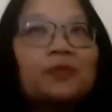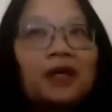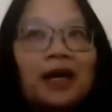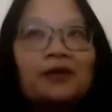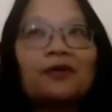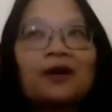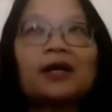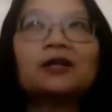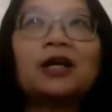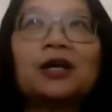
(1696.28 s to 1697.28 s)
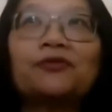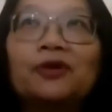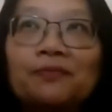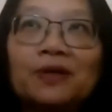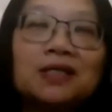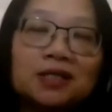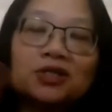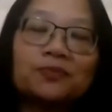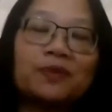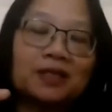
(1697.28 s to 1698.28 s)
me, I find like for business
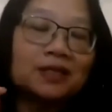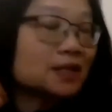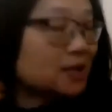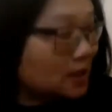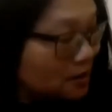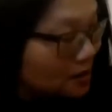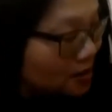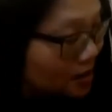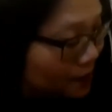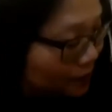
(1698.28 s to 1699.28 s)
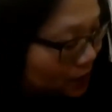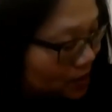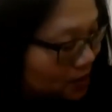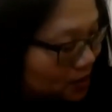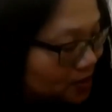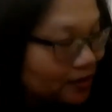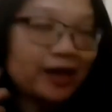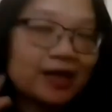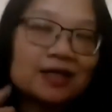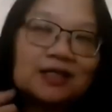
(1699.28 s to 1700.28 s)
to business, it's the
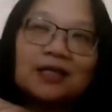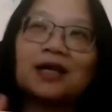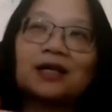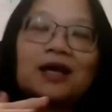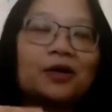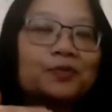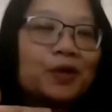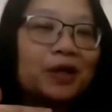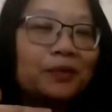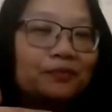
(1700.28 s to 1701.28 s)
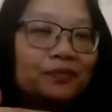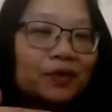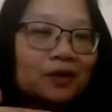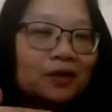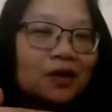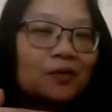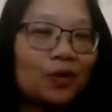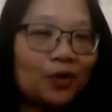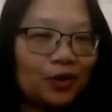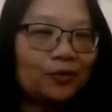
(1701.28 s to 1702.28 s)
LinkedIn that helped me
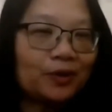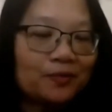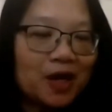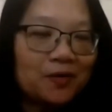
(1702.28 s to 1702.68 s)
more with my